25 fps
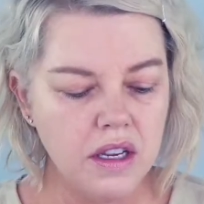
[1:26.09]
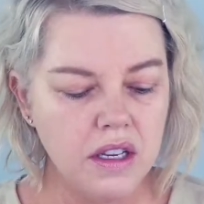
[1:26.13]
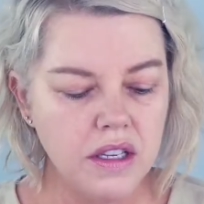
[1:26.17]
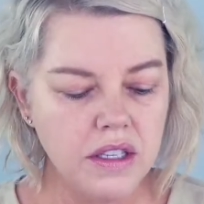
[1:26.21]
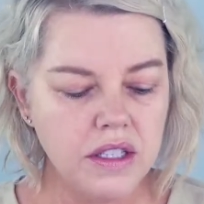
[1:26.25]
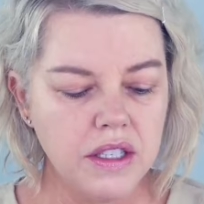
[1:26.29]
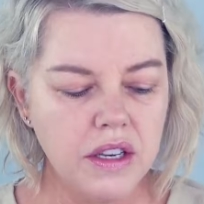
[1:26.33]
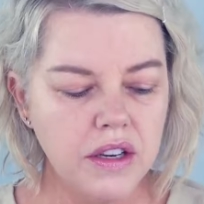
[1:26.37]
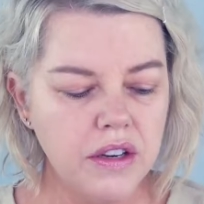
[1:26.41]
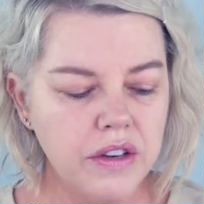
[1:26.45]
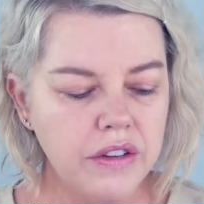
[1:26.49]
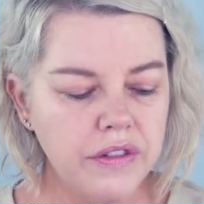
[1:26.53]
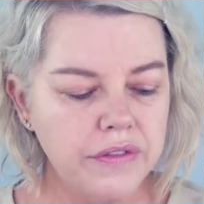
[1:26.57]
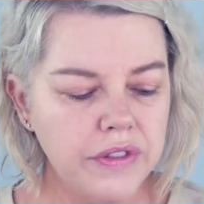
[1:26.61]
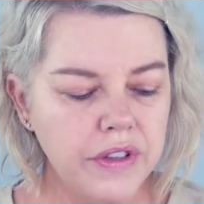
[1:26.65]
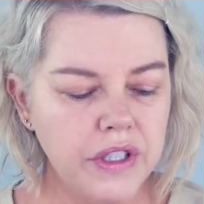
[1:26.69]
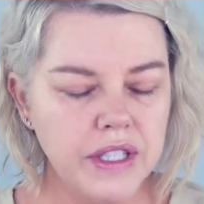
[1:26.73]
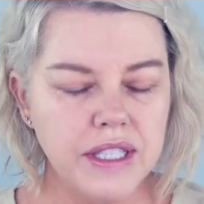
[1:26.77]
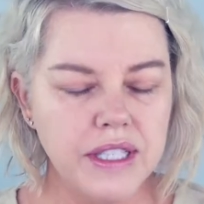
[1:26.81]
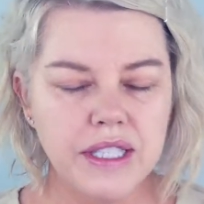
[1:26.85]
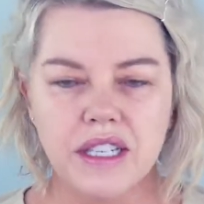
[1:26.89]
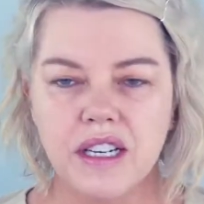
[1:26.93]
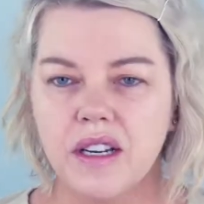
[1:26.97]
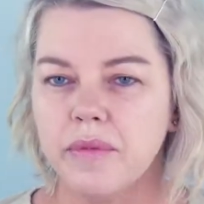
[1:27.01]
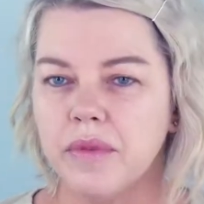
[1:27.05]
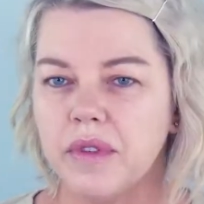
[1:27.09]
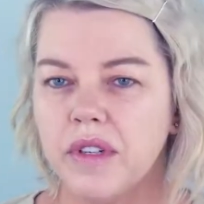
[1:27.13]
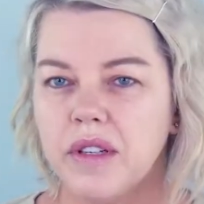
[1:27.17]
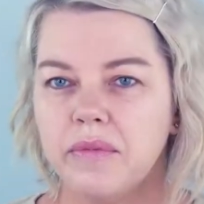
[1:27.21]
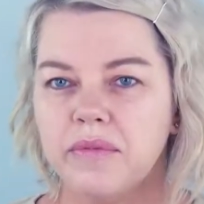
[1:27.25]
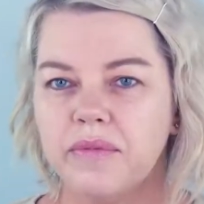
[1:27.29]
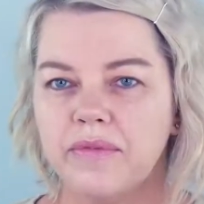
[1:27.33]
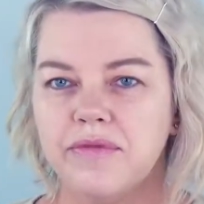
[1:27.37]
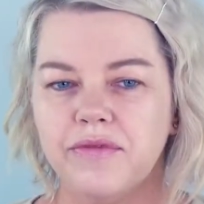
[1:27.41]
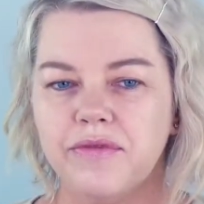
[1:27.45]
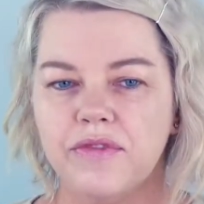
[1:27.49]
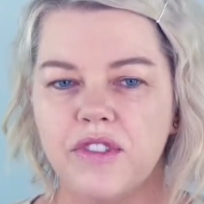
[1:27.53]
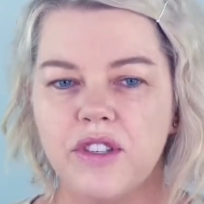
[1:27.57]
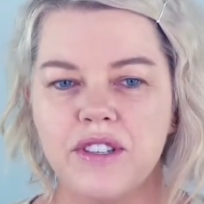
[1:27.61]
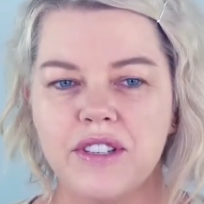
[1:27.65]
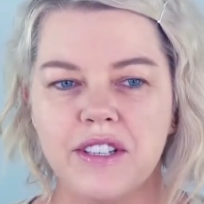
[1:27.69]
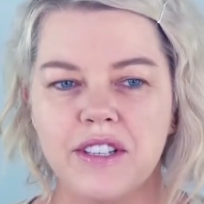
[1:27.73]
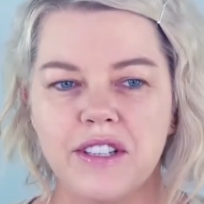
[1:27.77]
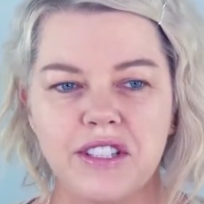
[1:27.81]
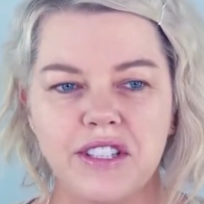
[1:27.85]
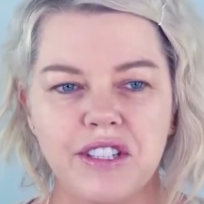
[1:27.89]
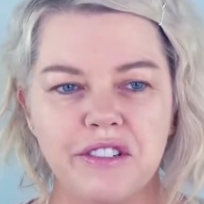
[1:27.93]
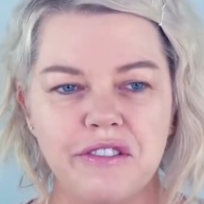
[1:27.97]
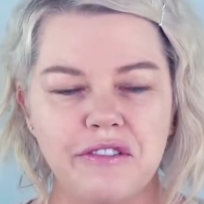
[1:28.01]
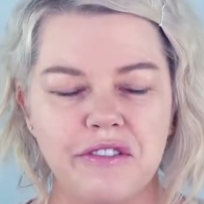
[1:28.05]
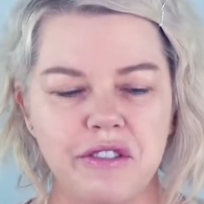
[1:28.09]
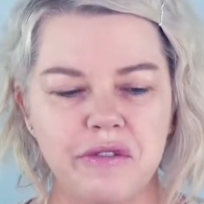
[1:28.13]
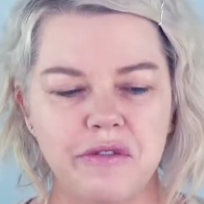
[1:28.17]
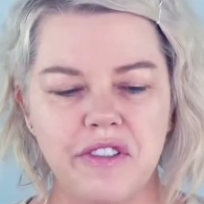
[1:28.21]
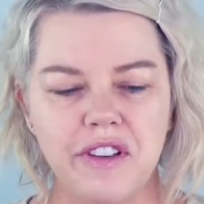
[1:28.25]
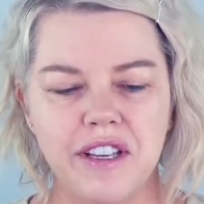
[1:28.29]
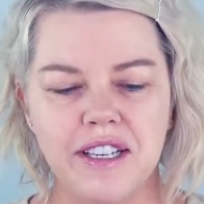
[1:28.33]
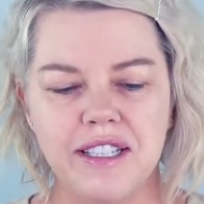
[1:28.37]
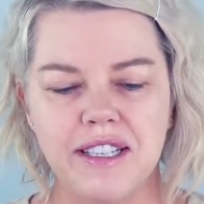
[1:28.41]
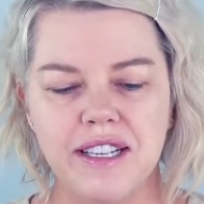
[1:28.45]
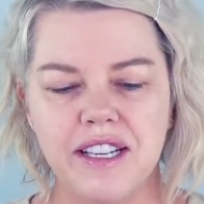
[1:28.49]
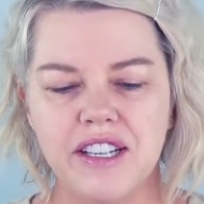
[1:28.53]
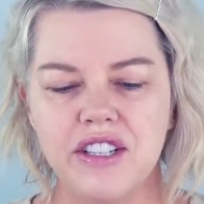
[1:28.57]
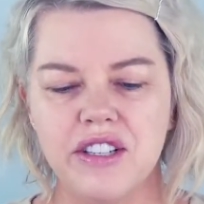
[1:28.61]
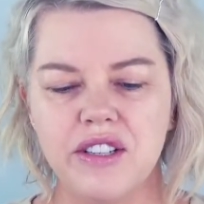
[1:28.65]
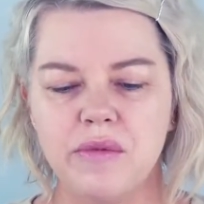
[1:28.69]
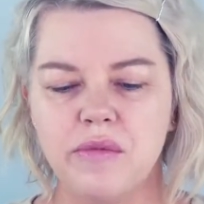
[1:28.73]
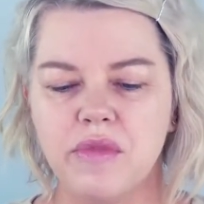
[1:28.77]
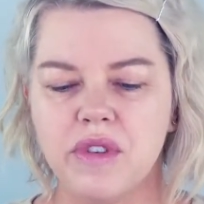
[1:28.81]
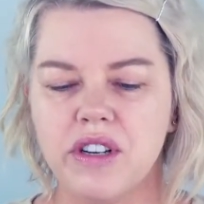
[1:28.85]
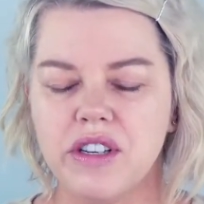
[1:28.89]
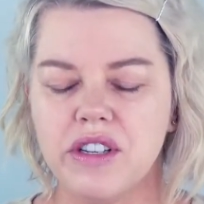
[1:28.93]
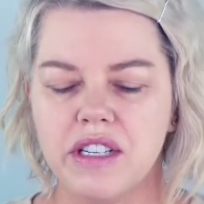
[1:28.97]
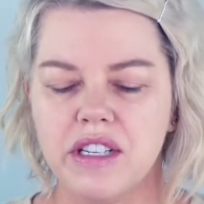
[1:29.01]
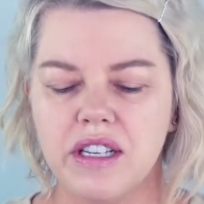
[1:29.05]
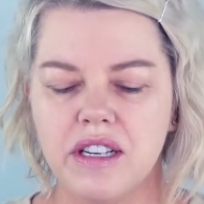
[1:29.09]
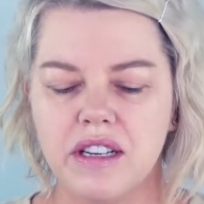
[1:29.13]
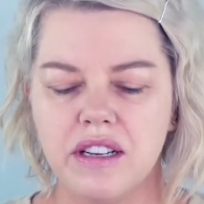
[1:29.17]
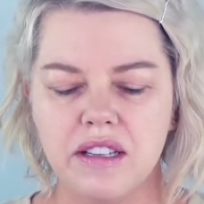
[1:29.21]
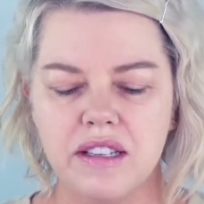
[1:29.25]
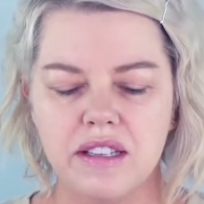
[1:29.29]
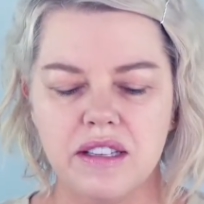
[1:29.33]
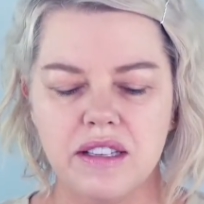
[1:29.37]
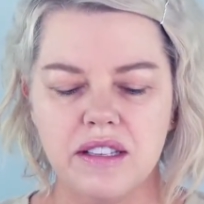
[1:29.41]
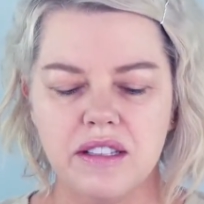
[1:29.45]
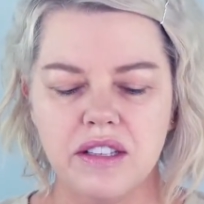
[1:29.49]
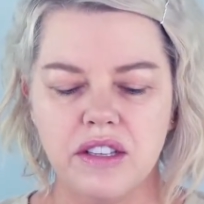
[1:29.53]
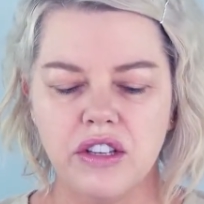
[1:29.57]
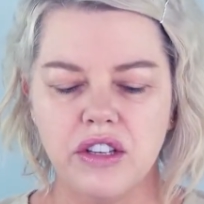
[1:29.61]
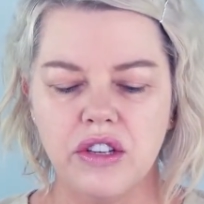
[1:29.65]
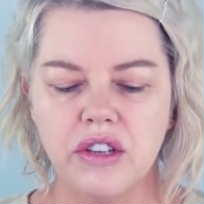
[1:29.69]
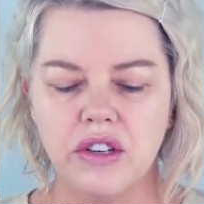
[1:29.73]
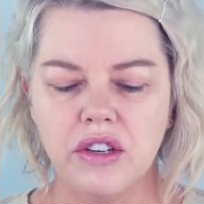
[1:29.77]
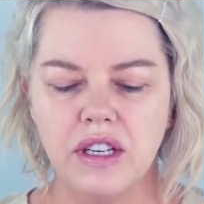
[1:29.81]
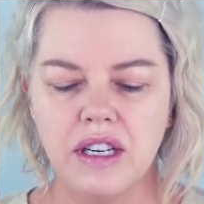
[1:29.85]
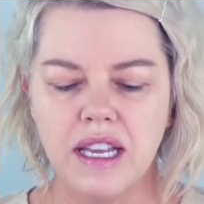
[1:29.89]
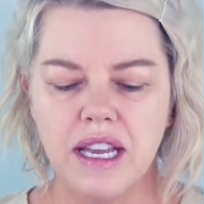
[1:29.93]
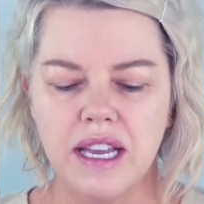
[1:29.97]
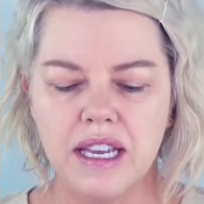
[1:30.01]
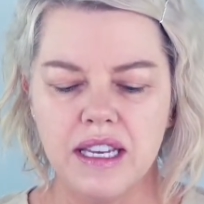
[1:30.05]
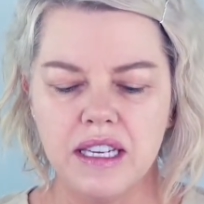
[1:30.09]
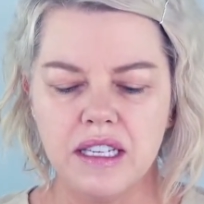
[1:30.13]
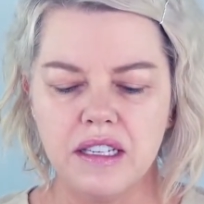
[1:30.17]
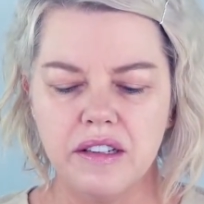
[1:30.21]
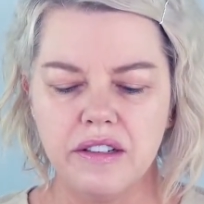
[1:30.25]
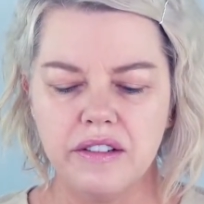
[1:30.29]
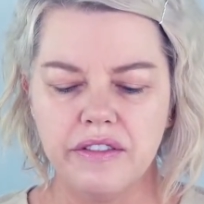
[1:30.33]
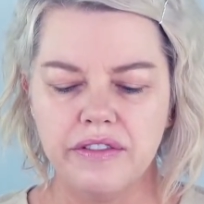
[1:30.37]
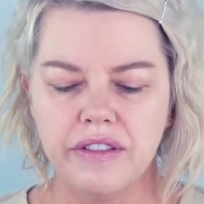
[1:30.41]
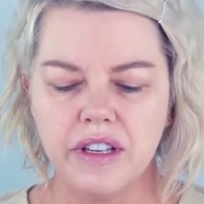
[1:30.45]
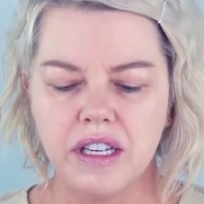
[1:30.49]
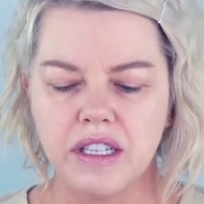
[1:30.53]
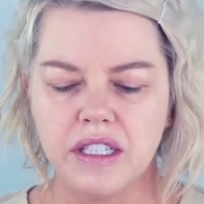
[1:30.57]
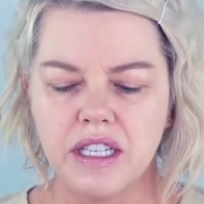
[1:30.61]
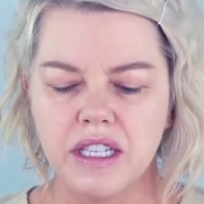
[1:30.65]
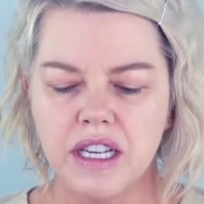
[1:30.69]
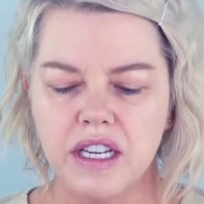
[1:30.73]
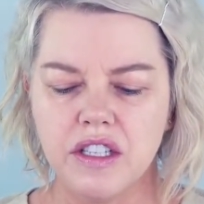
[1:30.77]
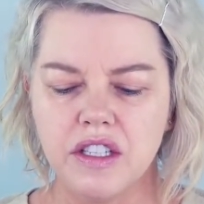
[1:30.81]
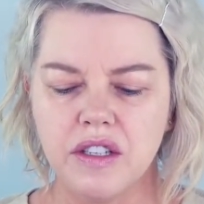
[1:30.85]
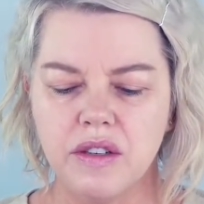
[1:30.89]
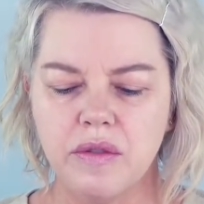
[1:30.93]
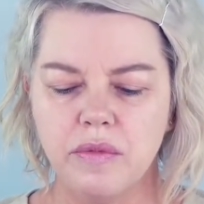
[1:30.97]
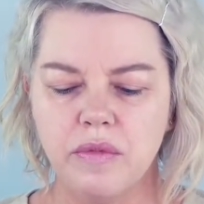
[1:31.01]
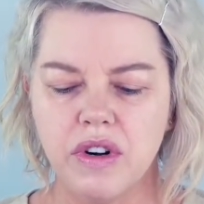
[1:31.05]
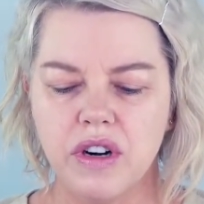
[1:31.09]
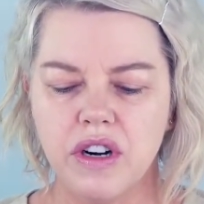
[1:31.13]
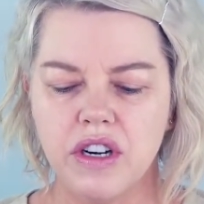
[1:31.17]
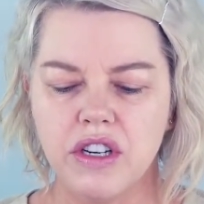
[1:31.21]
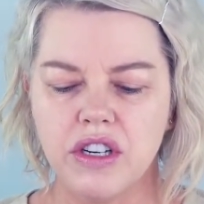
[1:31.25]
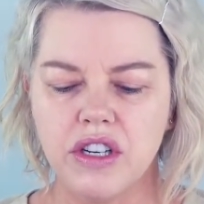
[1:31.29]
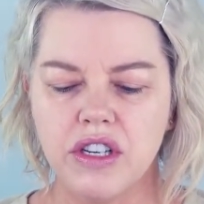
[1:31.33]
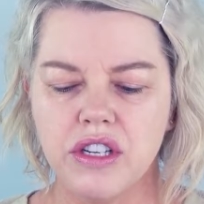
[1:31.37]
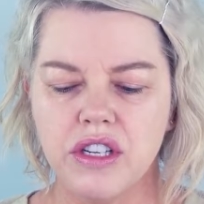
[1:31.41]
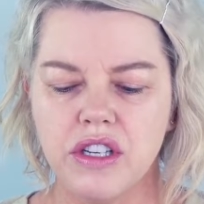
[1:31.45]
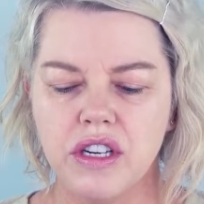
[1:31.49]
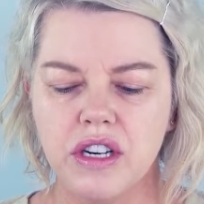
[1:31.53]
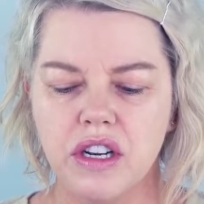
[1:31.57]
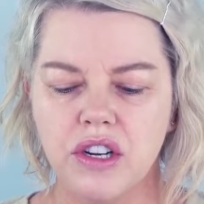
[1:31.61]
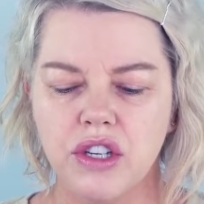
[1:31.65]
So first up, I'm using a different foundation brush today. This is the Guerlain foundation brush.